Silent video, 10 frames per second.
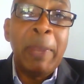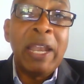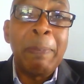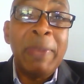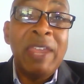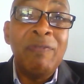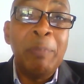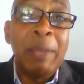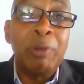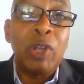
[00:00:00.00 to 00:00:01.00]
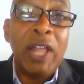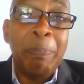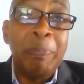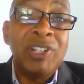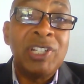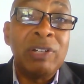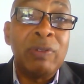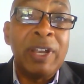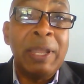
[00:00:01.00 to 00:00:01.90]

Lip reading: may not even be able to help the children.